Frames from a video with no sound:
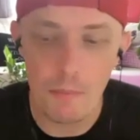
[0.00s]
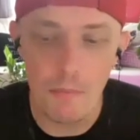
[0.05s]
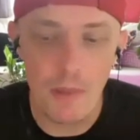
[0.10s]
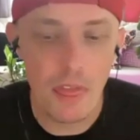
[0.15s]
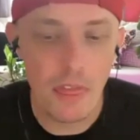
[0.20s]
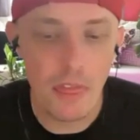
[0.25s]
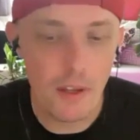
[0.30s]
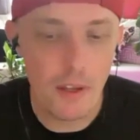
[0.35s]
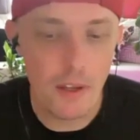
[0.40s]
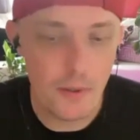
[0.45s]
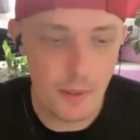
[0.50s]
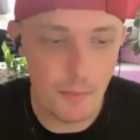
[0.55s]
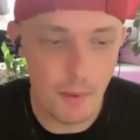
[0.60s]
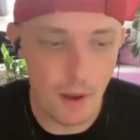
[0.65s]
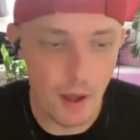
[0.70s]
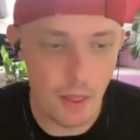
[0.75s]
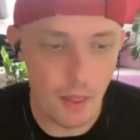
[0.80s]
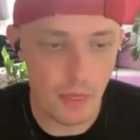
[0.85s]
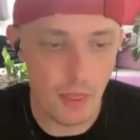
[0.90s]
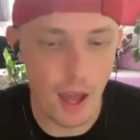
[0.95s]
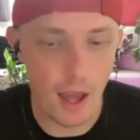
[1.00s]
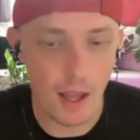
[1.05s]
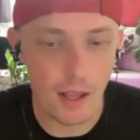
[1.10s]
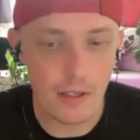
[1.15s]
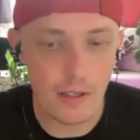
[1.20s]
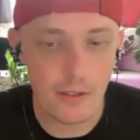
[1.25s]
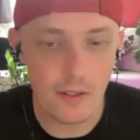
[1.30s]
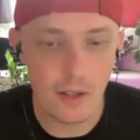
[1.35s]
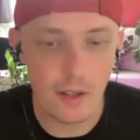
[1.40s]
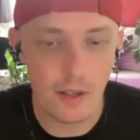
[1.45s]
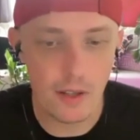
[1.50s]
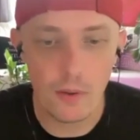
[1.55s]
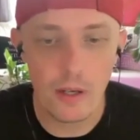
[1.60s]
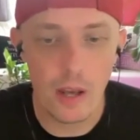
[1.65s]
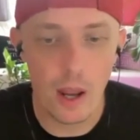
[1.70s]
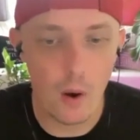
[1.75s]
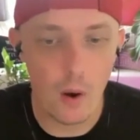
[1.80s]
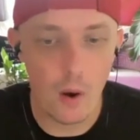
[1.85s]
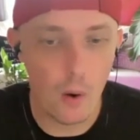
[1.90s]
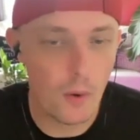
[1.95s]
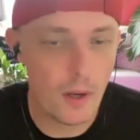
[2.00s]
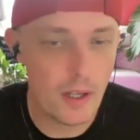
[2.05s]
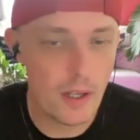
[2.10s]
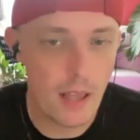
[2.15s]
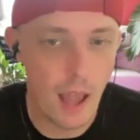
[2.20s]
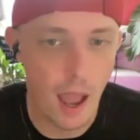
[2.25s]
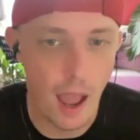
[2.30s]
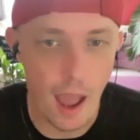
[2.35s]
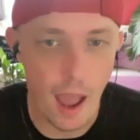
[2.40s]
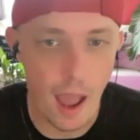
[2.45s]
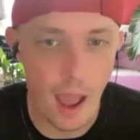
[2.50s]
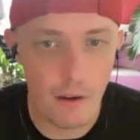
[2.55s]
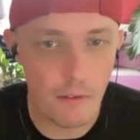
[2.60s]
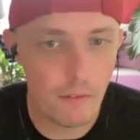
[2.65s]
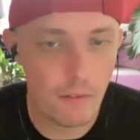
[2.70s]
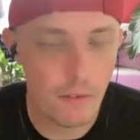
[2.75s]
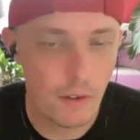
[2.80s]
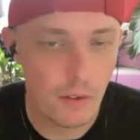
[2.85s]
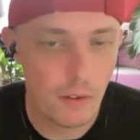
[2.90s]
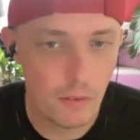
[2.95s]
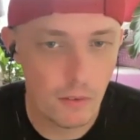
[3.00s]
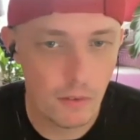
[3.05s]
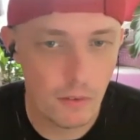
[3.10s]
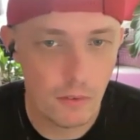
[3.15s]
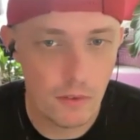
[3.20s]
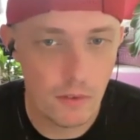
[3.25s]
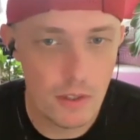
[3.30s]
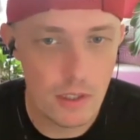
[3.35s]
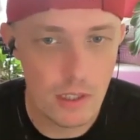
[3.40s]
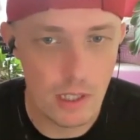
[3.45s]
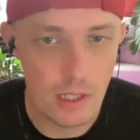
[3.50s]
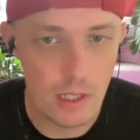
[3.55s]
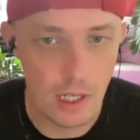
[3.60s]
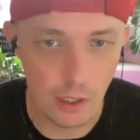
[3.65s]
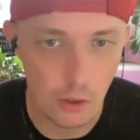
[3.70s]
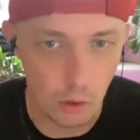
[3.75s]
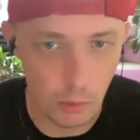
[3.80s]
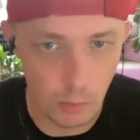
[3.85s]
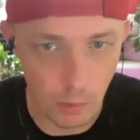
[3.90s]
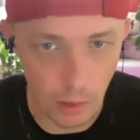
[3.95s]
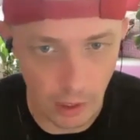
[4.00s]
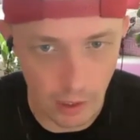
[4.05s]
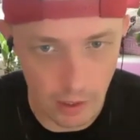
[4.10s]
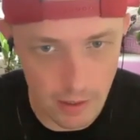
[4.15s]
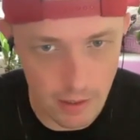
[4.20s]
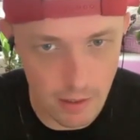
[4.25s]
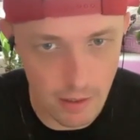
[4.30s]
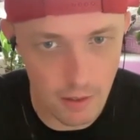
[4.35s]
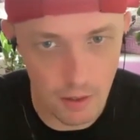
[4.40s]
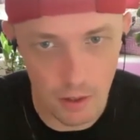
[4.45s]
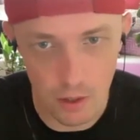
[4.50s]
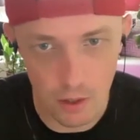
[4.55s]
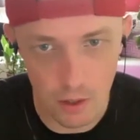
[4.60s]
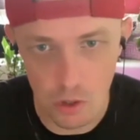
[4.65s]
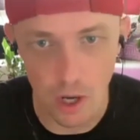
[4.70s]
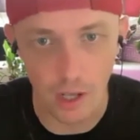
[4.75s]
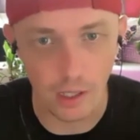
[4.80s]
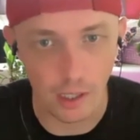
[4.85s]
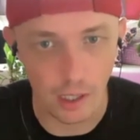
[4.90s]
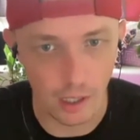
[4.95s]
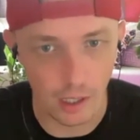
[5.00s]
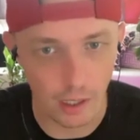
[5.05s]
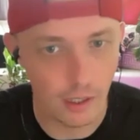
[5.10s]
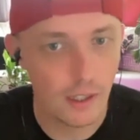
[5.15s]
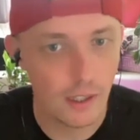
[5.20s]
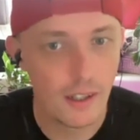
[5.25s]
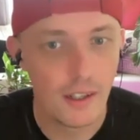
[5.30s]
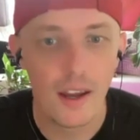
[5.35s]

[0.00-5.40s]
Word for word: mythos about that is going to always have Stanley Kubrick's The Shining